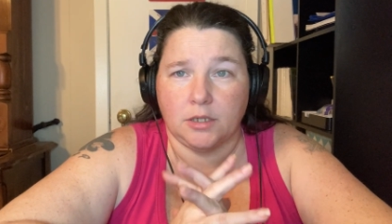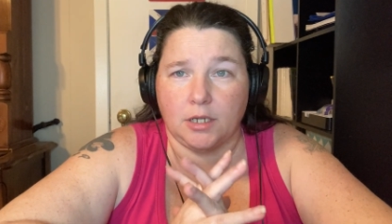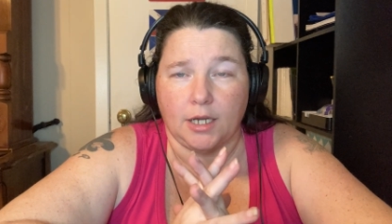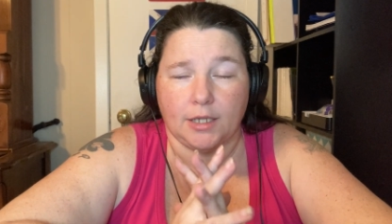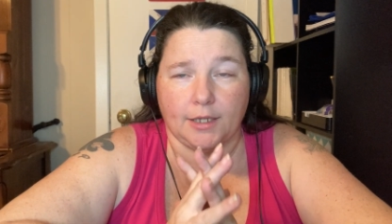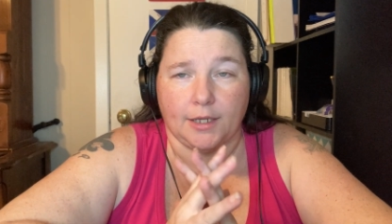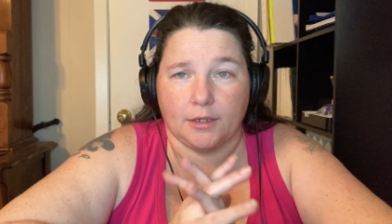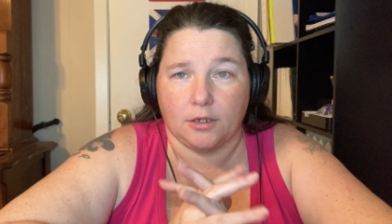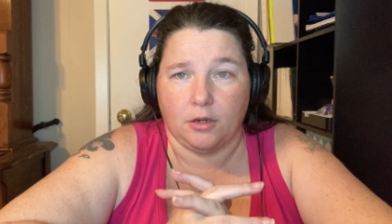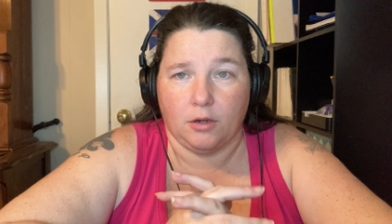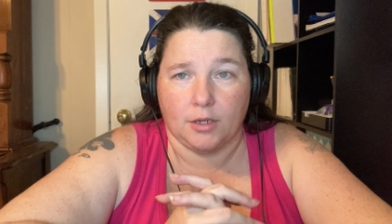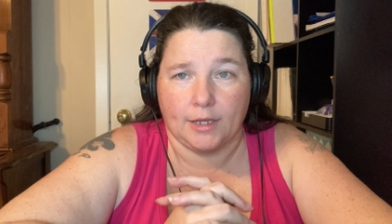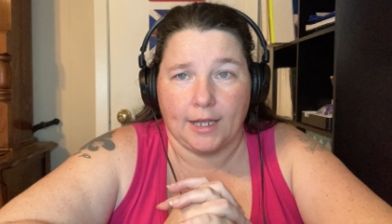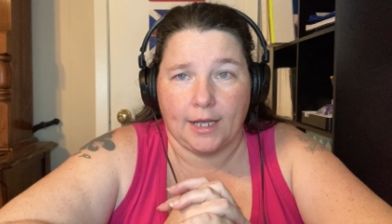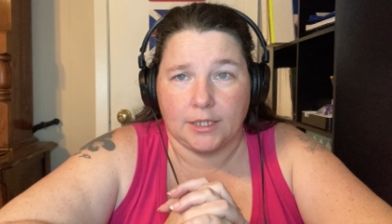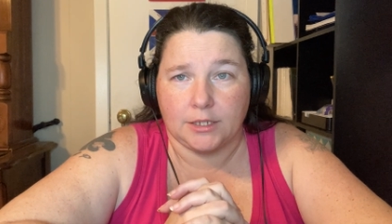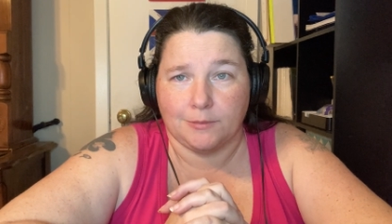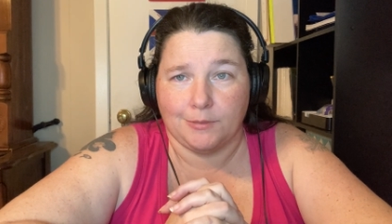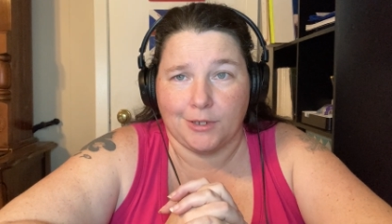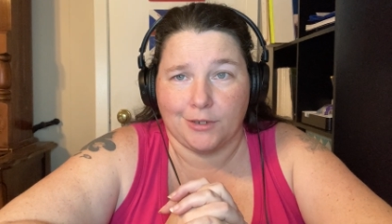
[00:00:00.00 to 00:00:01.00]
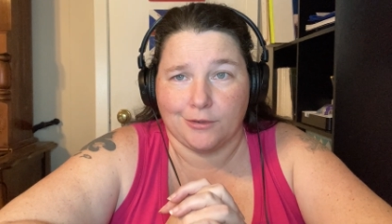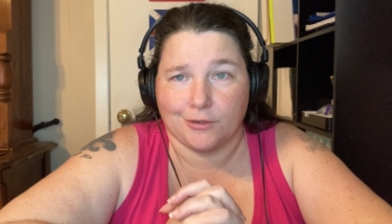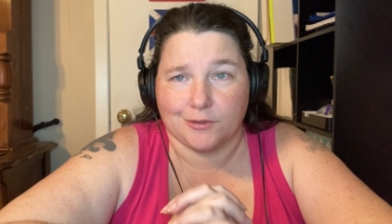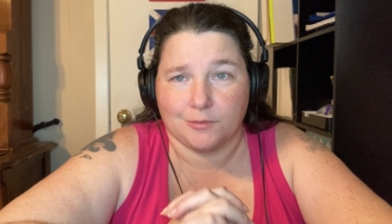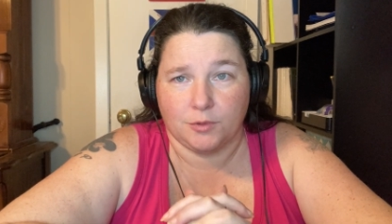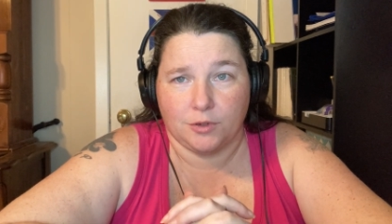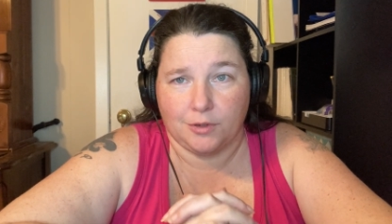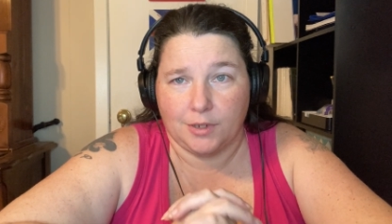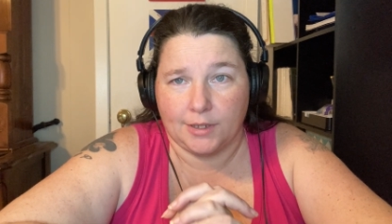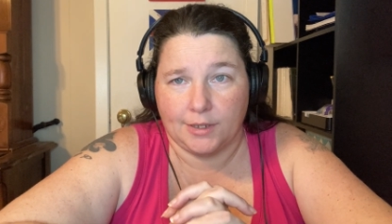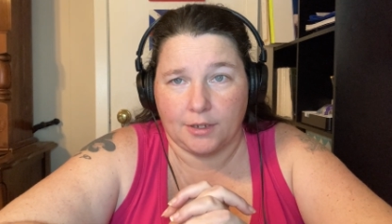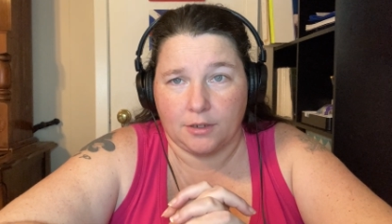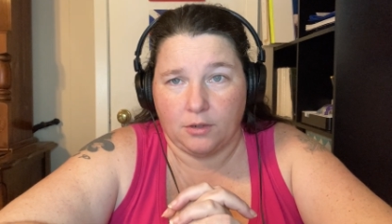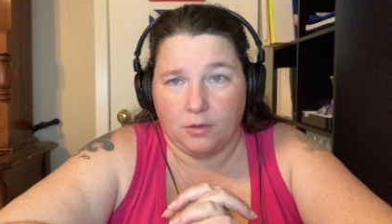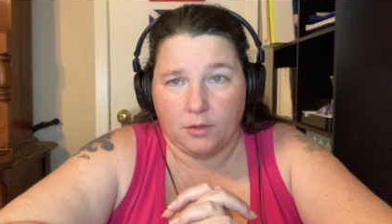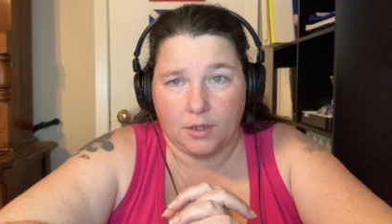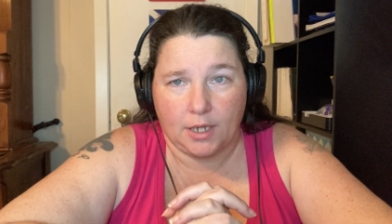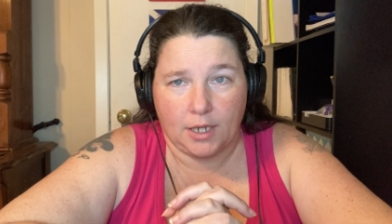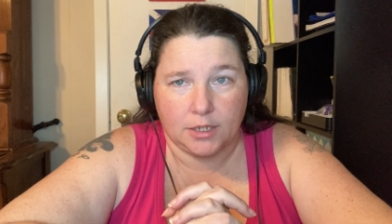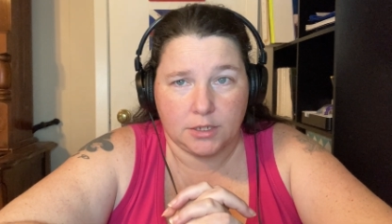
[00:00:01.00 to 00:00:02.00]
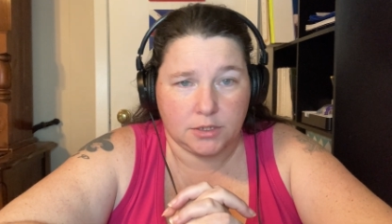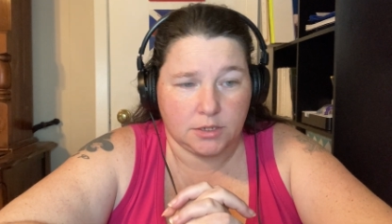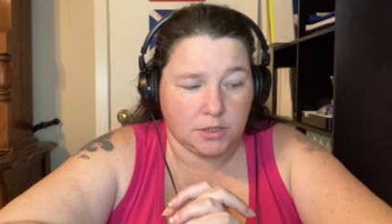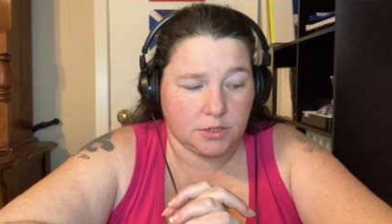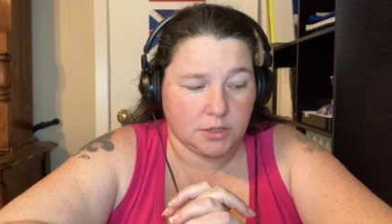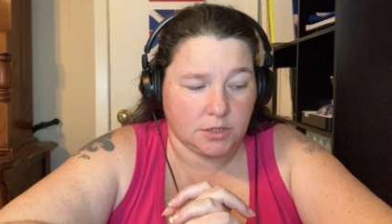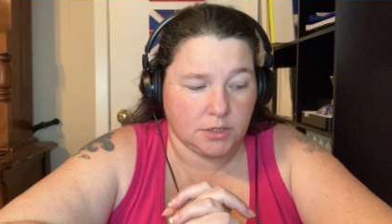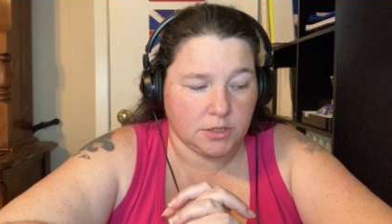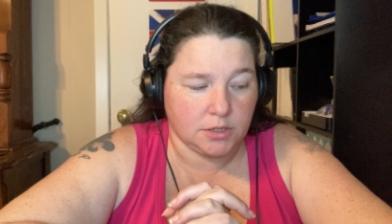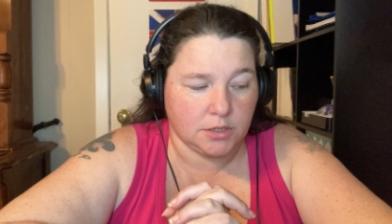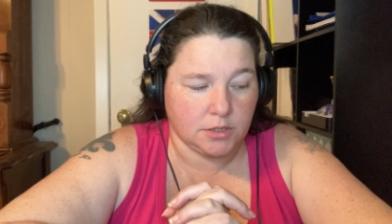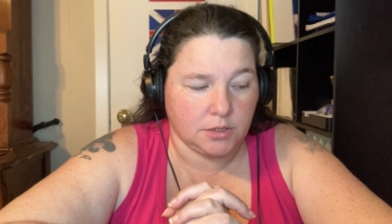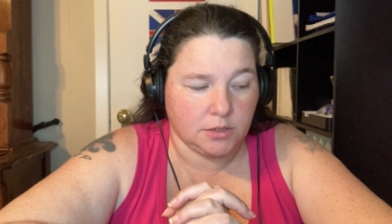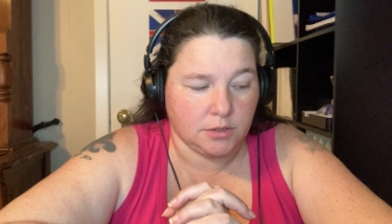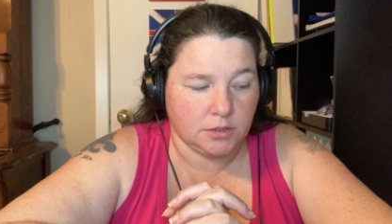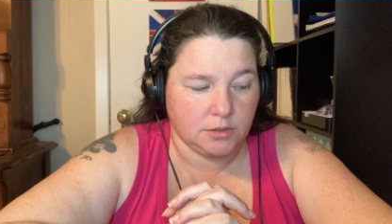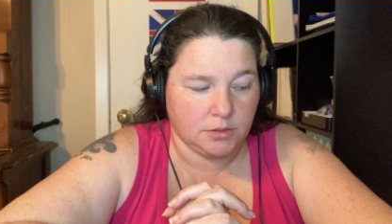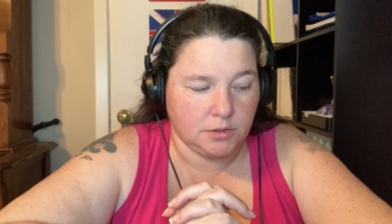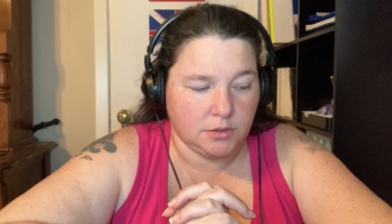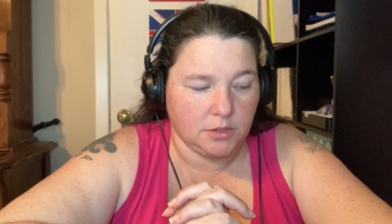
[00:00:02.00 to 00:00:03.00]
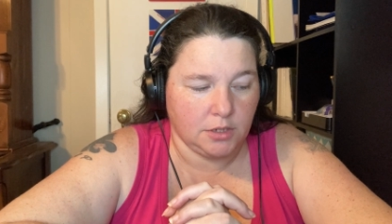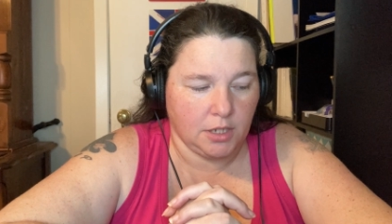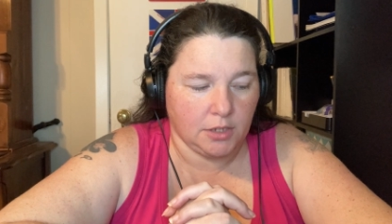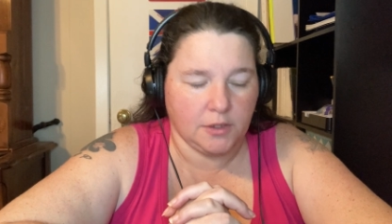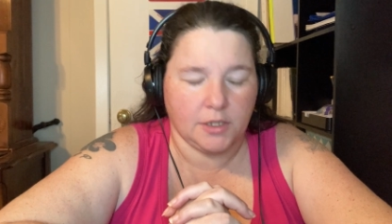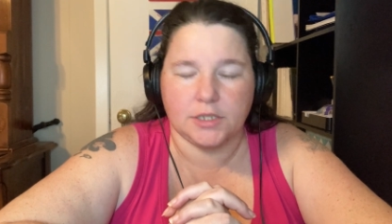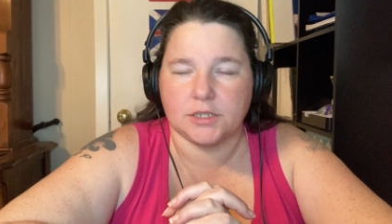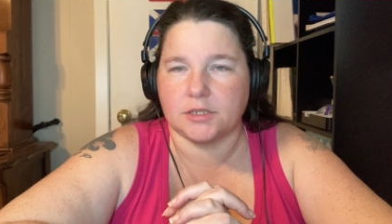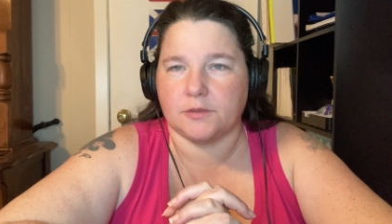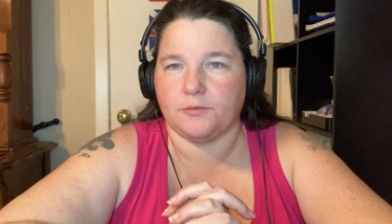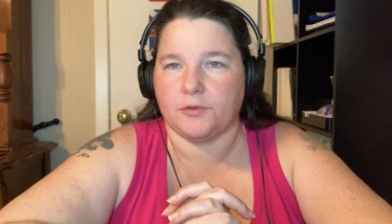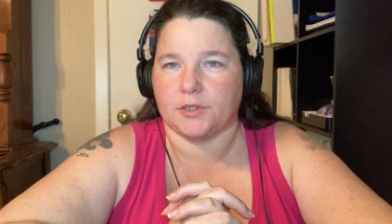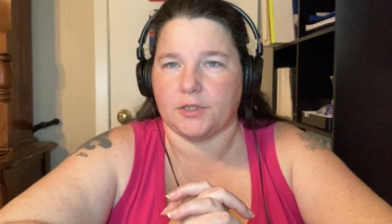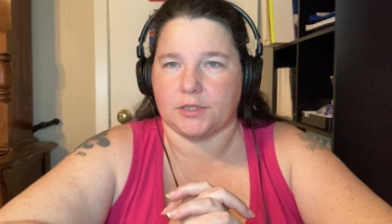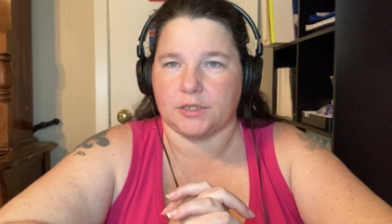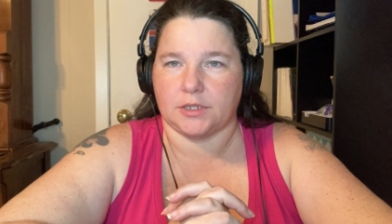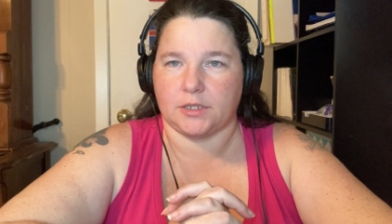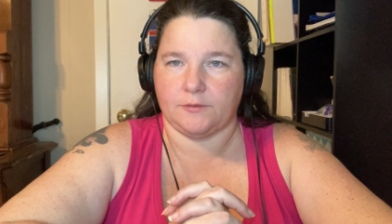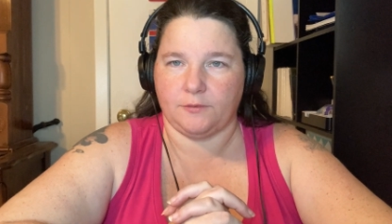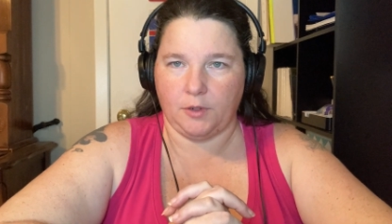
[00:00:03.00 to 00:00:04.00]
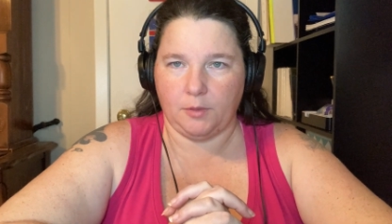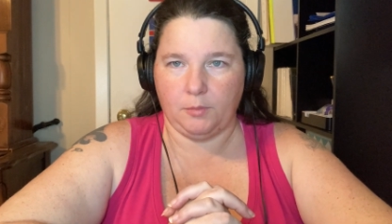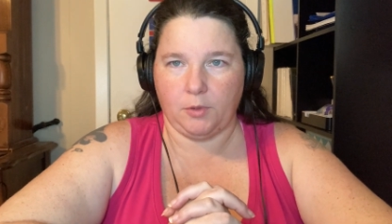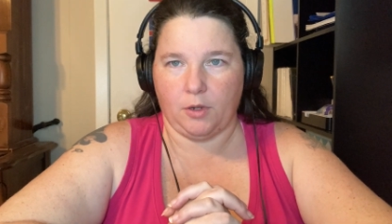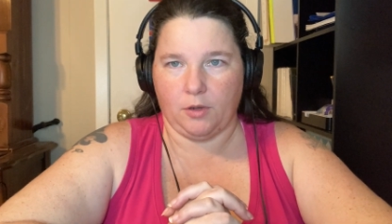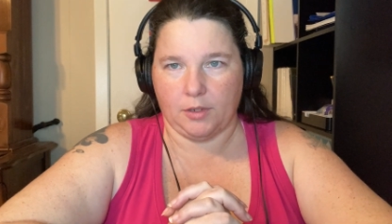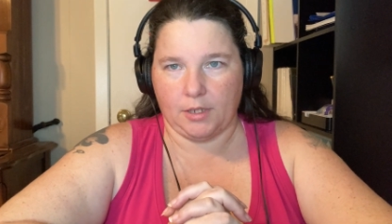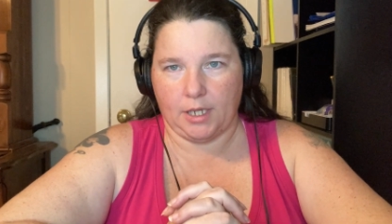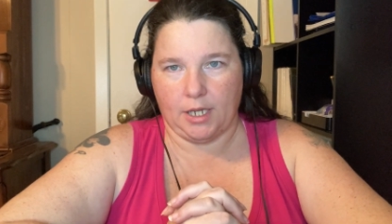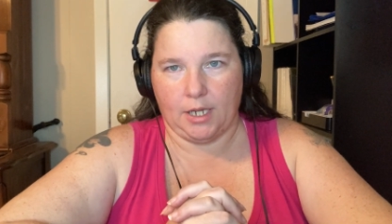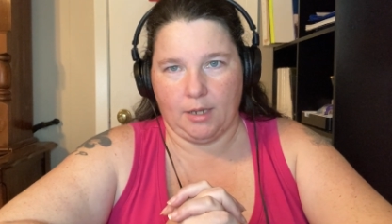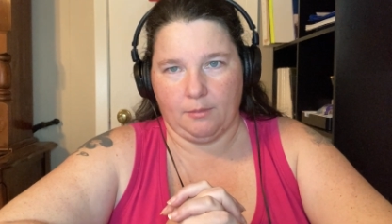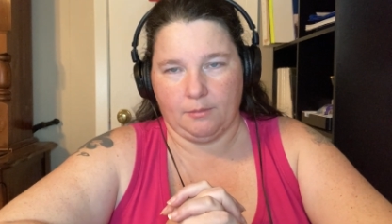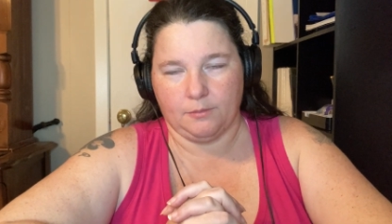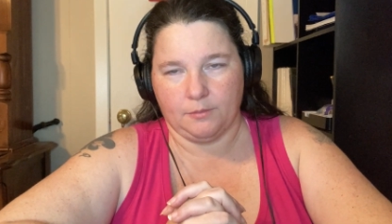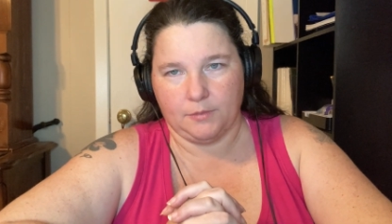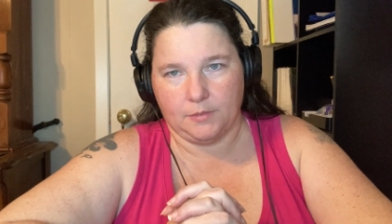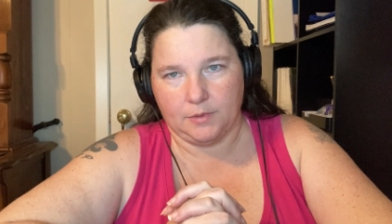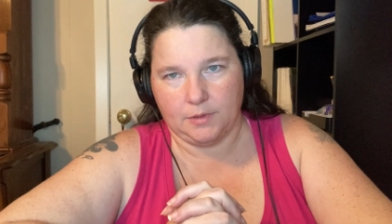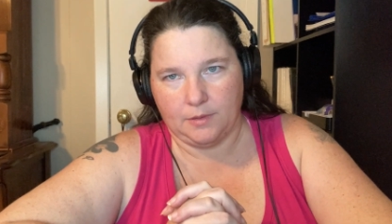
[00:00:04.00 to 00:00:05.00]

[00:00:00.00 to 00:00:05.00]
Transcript: I like all cats, big or small. I like all cats. It's just, and this for this football game,